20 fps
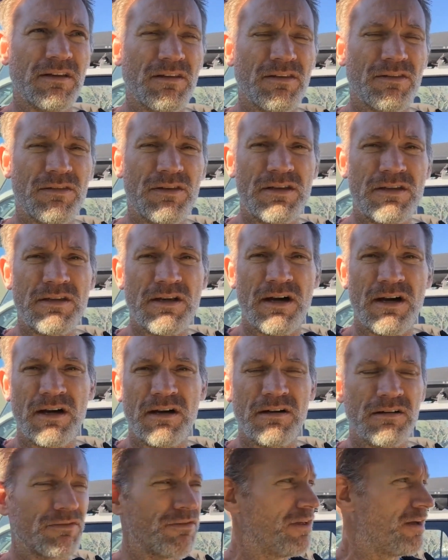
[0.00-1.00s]
the
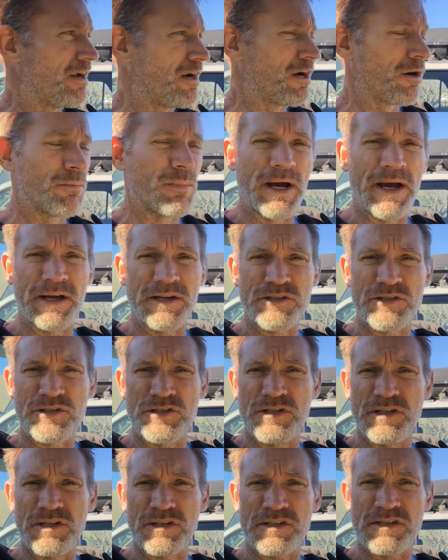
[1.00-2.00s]
airbags
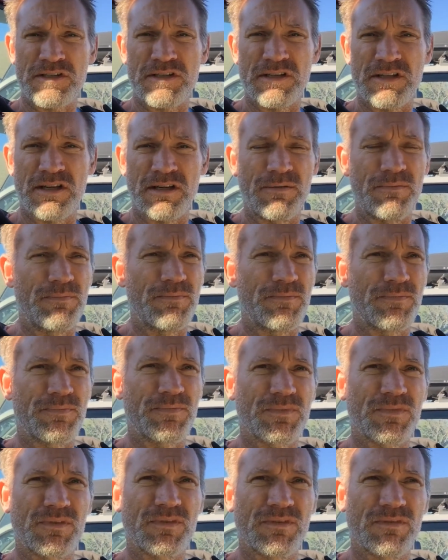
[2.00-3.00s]
just
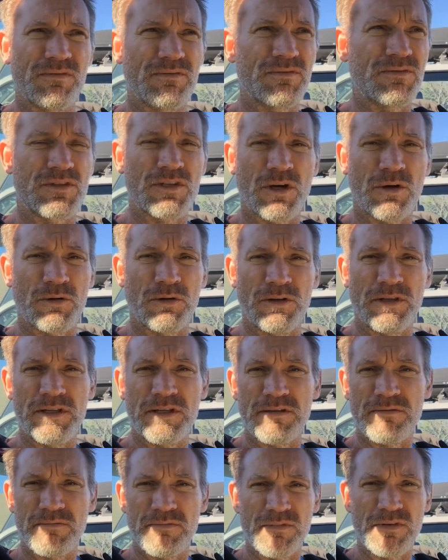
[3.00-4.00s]

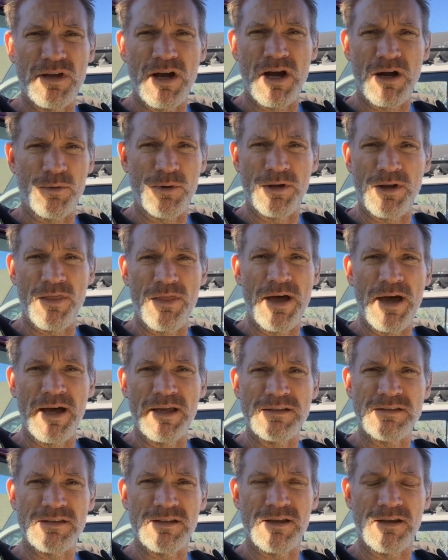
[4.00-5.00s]
totally got rid of
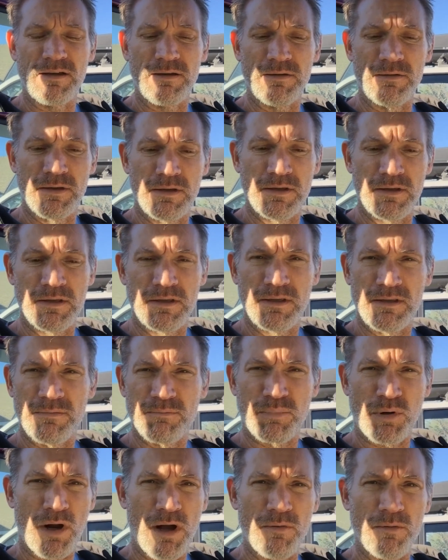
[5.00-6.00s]
that
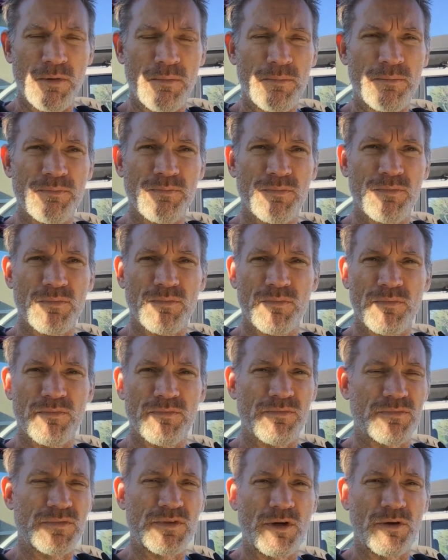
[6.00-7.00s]
problem.
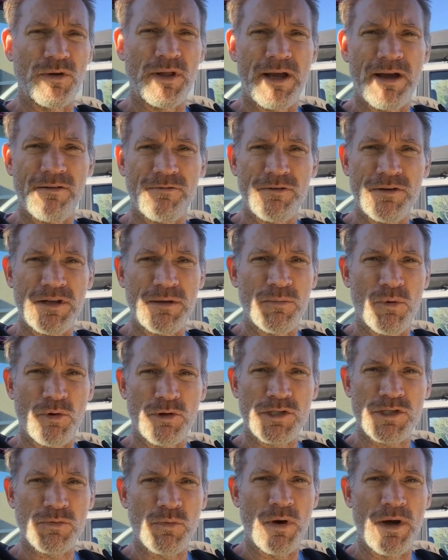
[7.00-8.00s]
Don't have any more
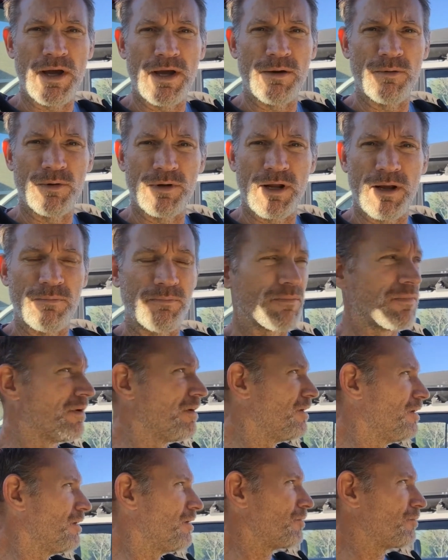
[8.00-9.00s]
sway when I
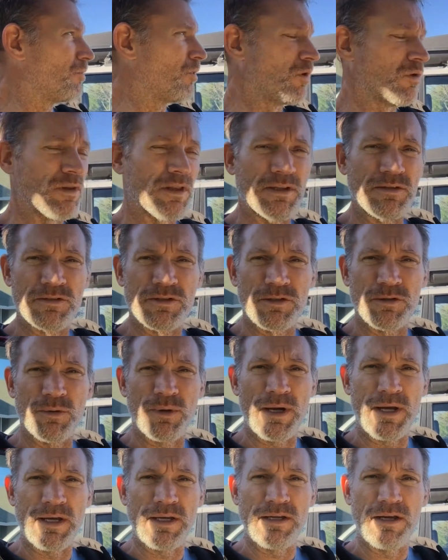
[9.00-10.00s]
roll into
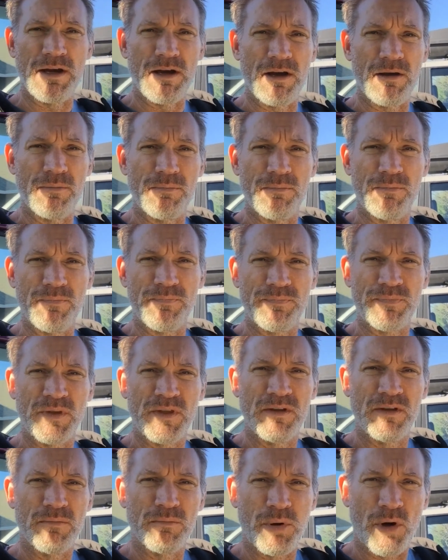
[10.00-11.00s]
a
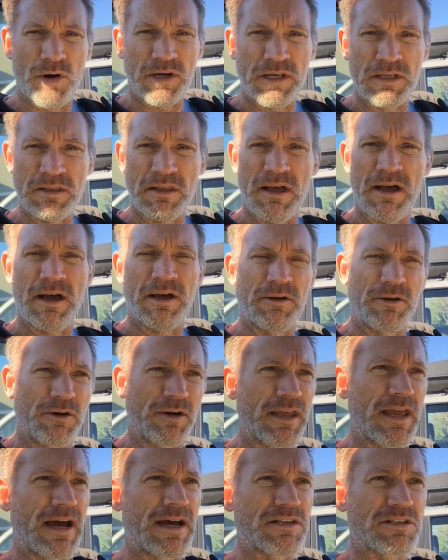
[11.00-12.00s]
parking lot or a
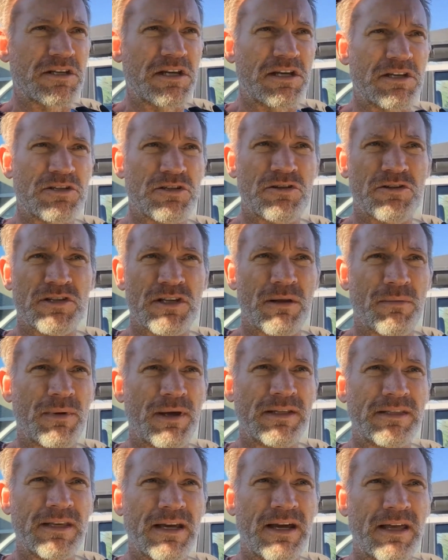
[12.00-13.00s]
gas station or something
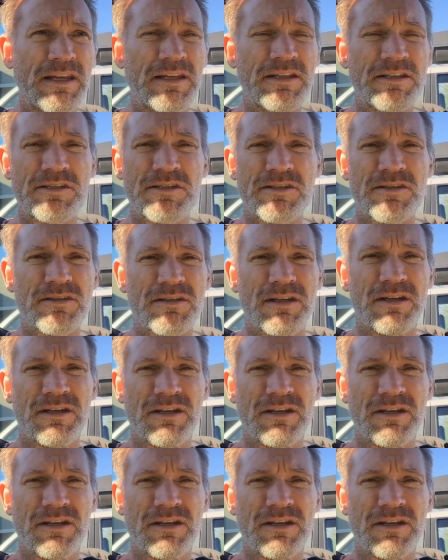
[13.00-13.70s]
like that. It's